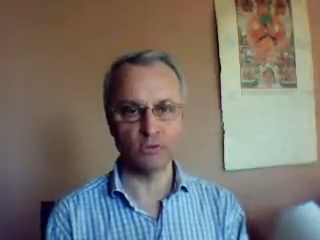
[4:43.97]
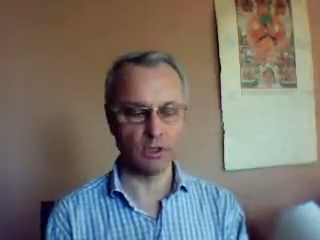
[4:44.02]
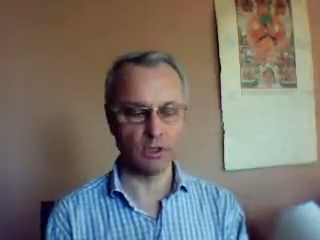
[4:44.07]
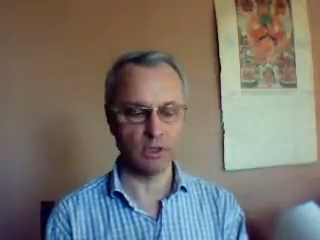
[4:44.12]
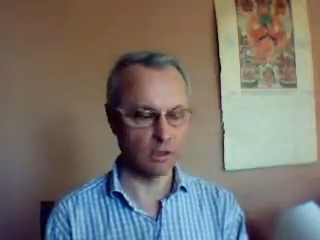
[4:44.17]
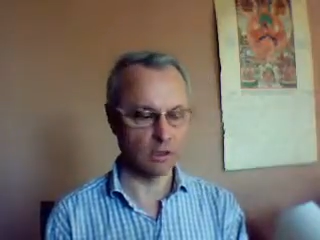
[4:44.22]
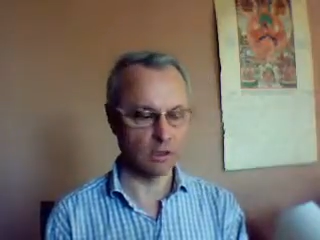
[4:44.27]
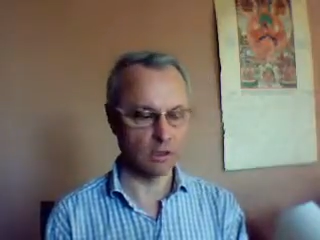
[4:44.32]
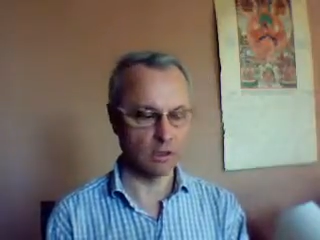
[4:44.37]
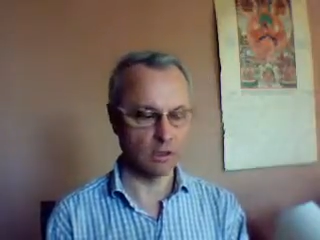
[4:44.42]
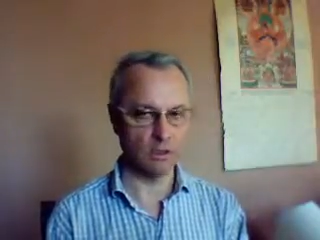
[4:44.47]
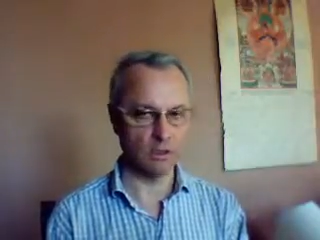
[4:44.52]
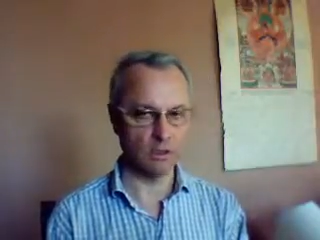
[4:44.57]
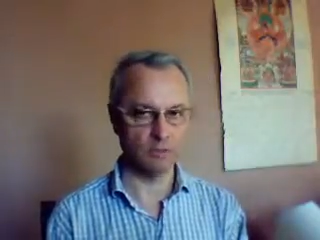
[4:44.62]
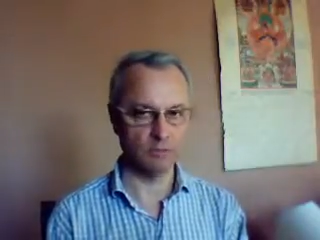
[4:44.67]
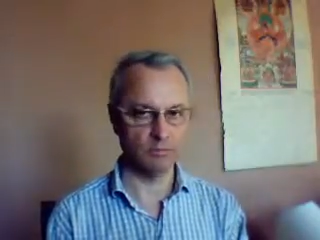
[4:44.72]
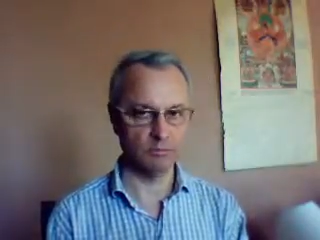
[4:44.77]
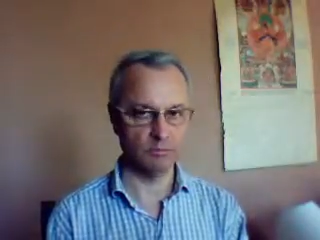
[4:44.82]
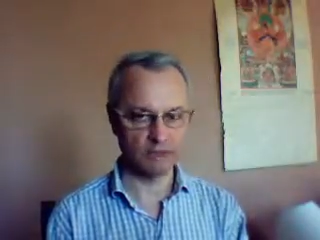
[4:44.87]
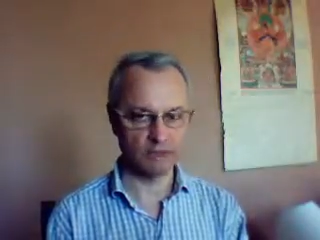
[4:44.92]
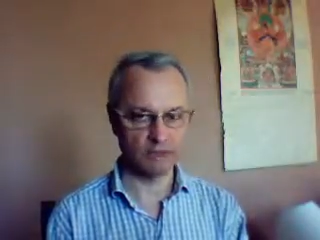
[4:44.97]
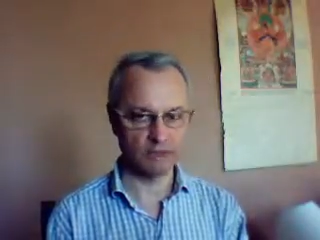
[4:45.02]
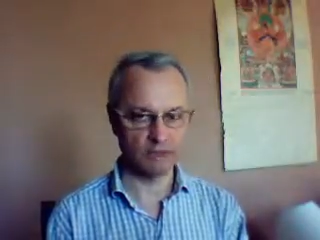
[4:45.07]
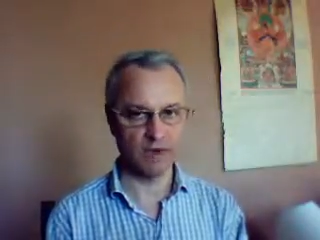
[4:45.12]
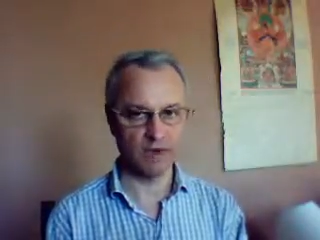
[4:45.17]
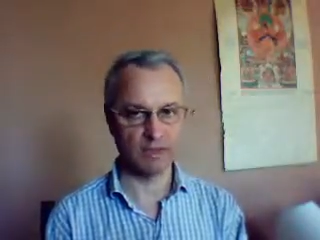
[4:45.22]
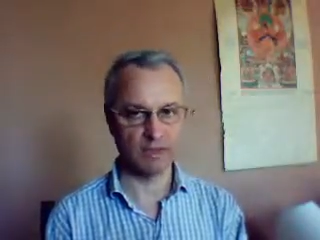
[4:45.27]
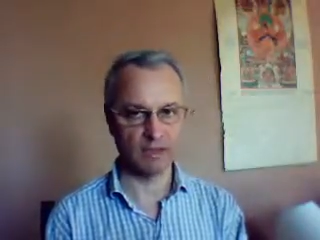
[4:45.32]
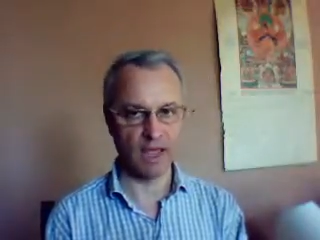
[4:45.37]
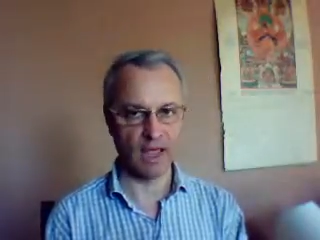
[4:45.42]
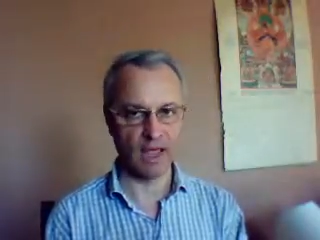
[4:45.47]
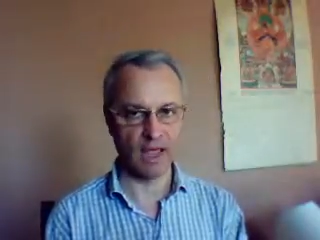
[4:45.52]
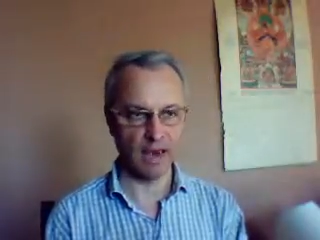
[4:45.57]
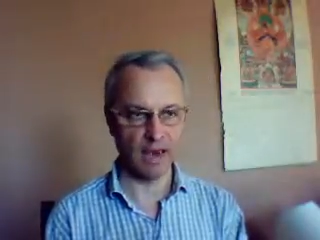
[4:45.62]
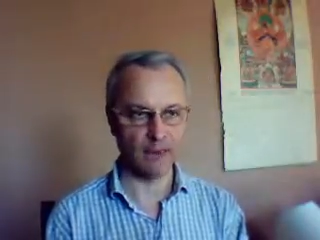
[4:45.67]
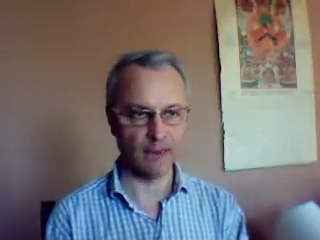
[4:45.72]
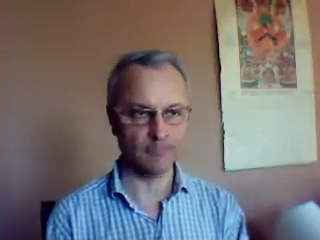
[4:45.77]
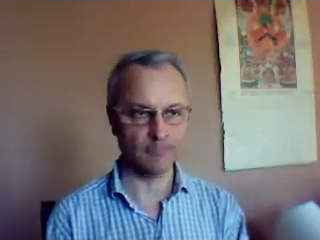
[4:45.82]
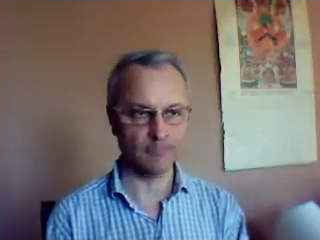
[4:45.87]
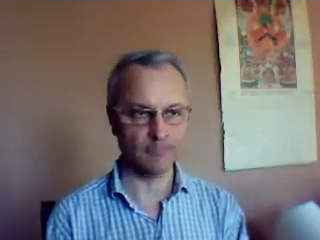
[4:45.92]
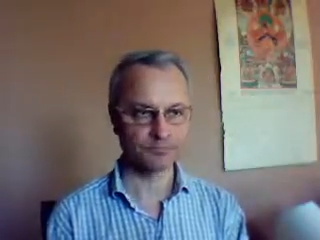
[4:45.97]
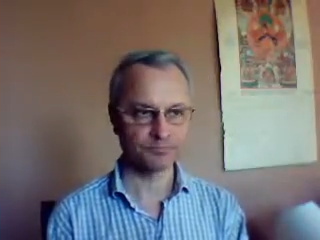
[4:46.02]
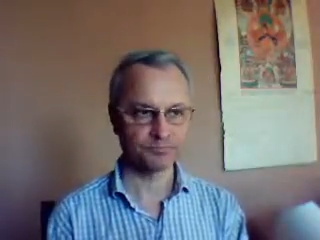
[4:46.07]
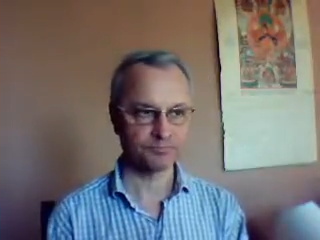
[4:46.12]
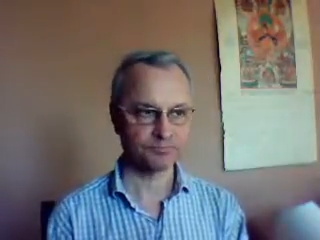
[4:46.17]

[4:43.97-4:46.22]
gonna be spreading that now.